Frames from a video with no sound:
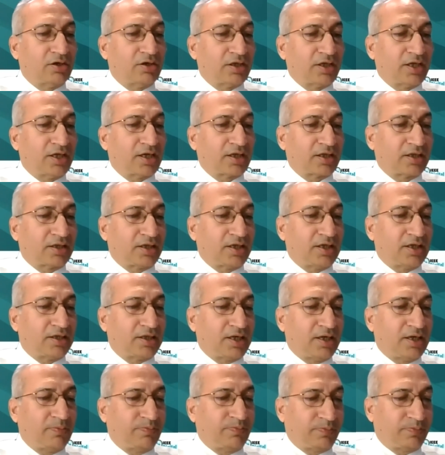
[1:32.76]
Yeah,
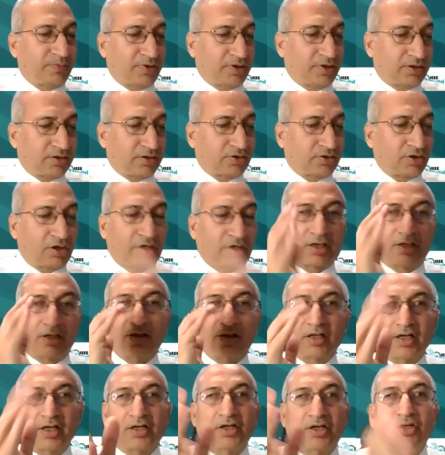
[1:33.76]

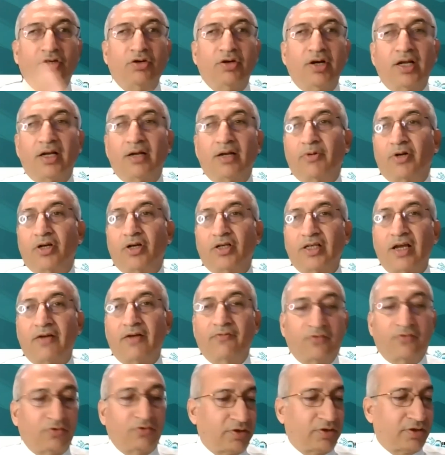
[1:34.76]
continue, Anna, because I
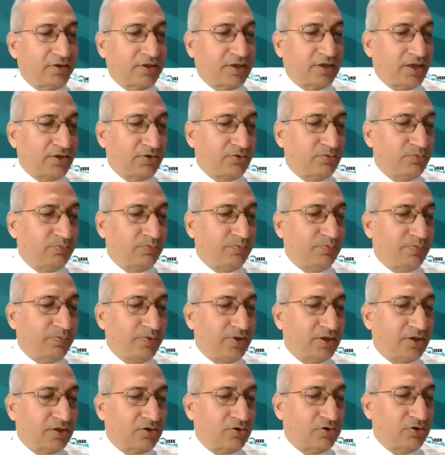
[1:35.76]
have to get you
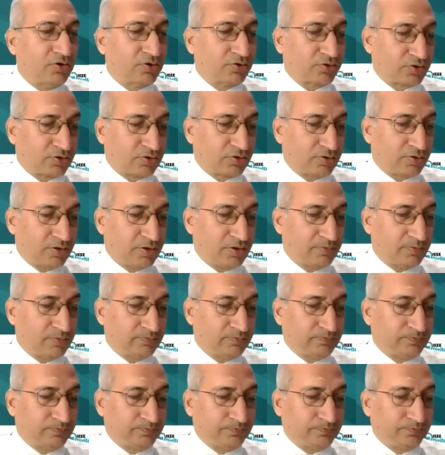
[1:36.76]
be the co-host.
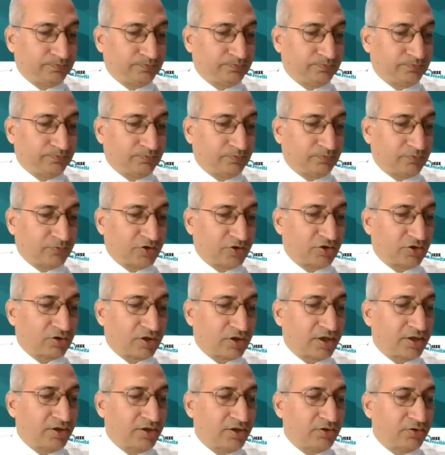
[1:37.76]

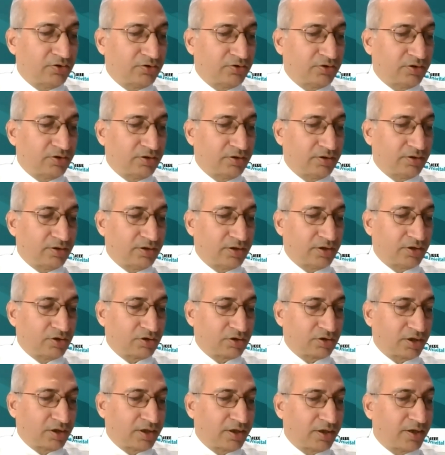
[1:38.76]
So continue
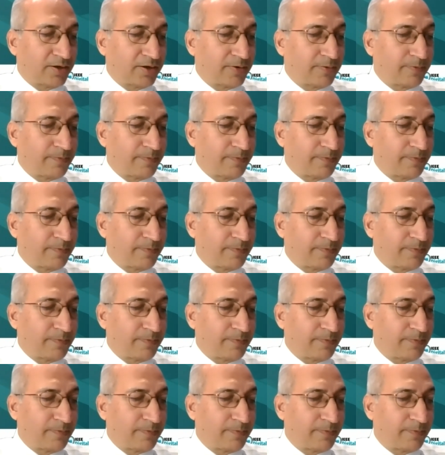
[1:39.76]
talking.